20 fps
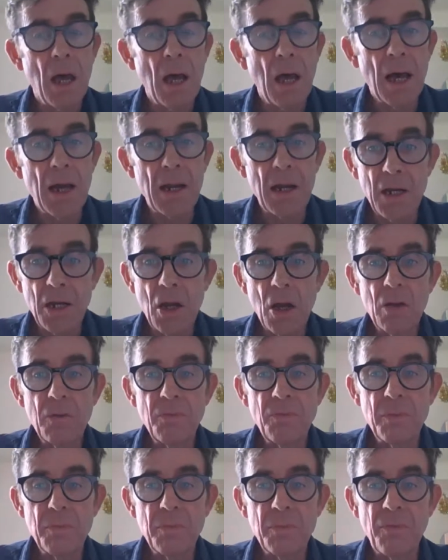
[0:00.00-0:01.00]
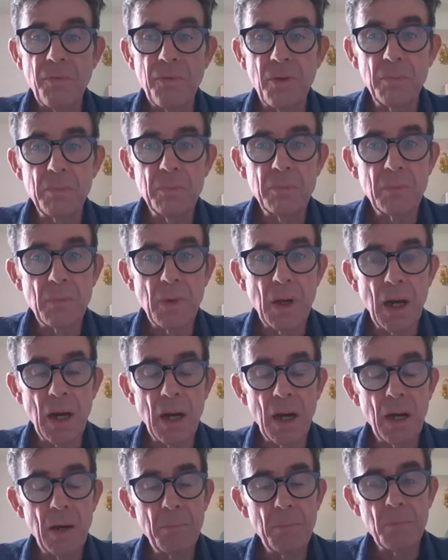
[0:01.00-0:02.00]
And I know from some
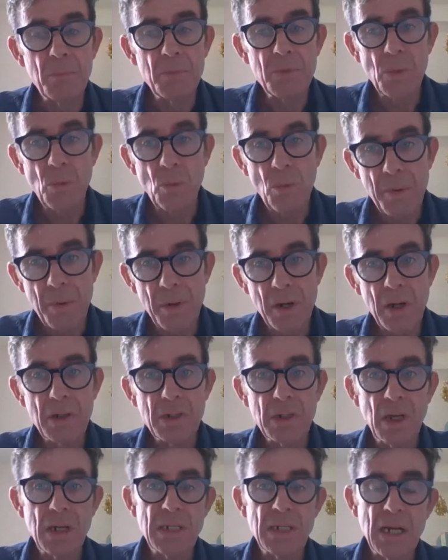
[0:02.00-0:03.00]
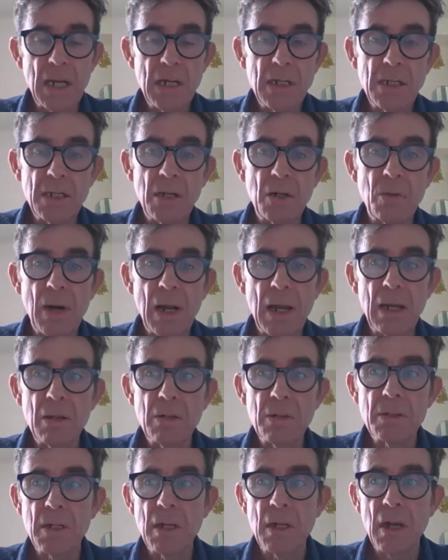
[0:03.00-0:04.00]
webinars I attended
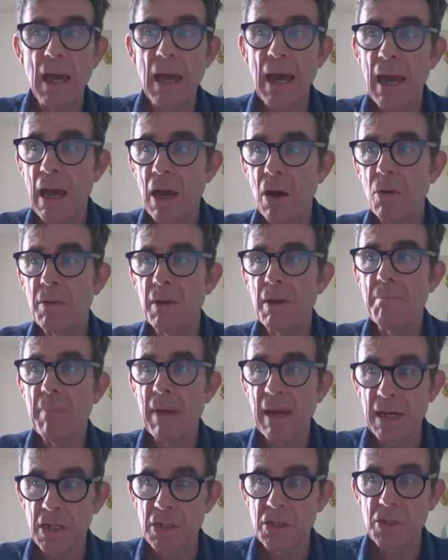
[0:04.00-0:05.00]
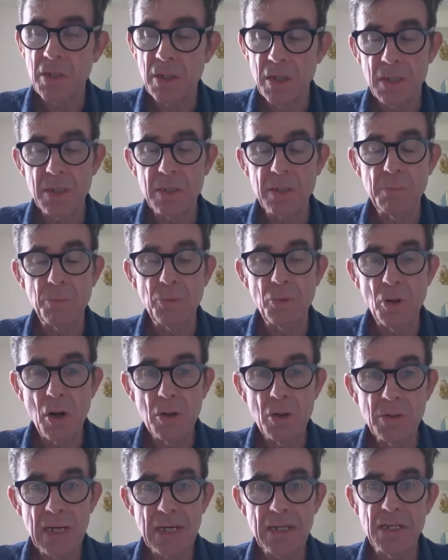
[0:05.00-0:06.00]
around how they managed this
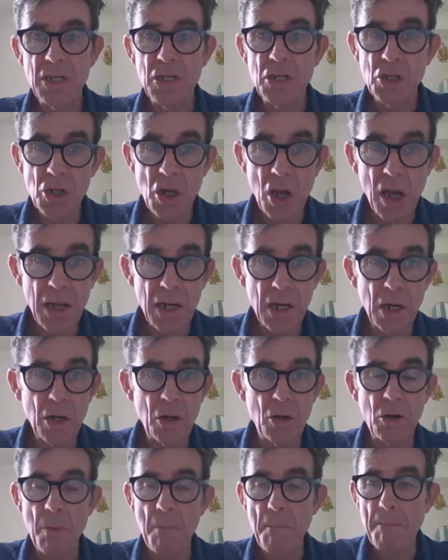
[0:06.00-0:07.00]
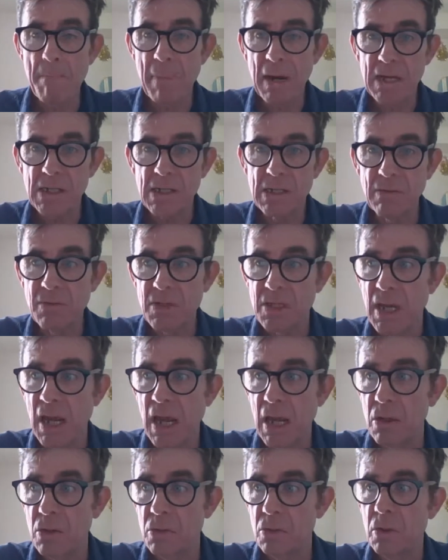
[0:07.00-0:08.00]
process in China on a massive
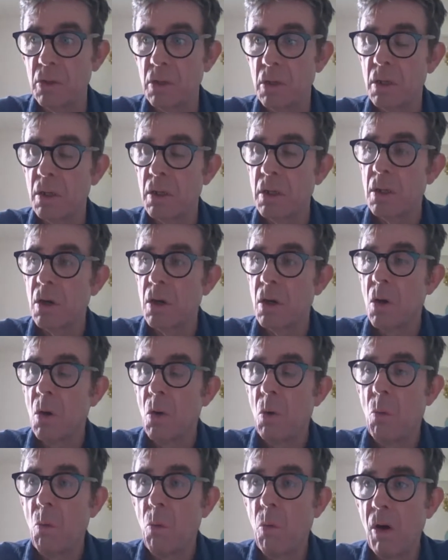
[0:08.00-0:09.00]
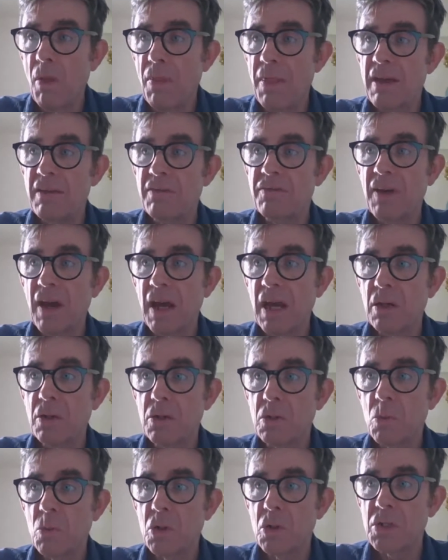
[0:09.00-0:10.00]
scale. What they
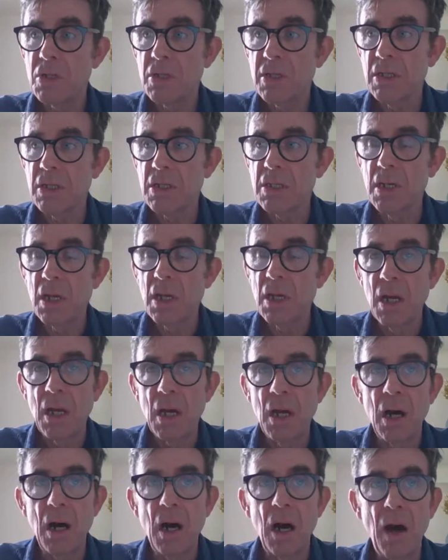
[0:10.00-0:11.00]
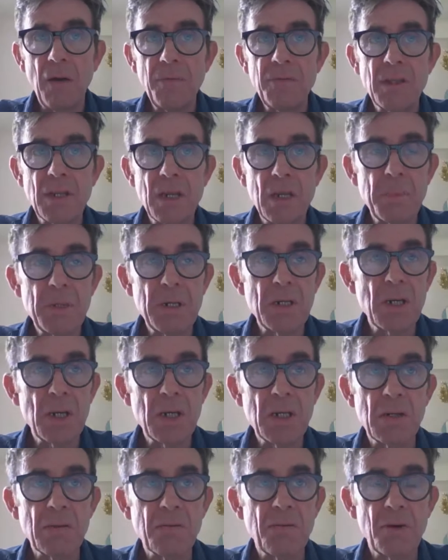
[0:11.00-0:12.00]
found was that after they'd been
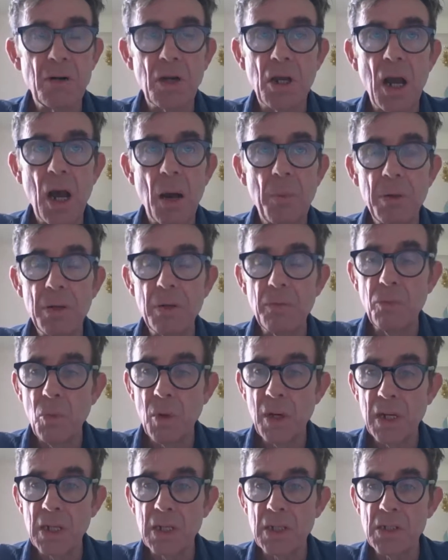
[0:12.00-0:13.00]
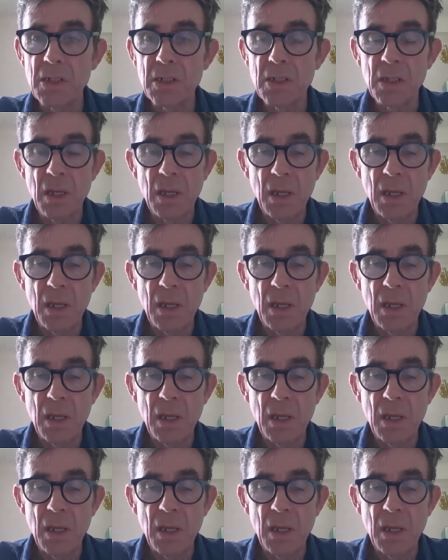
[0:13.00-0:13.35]
teaching for a couple of weeks,